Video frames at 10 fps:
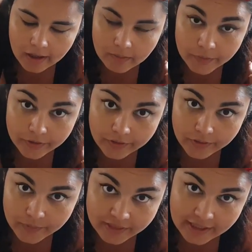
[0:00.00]
I'm going to
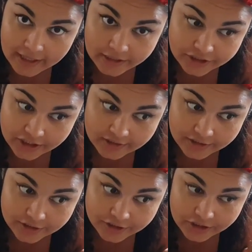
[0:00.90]
go with the Hat
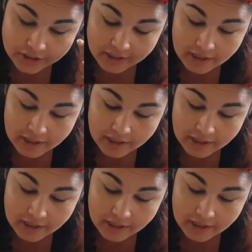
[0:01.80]
Challenge.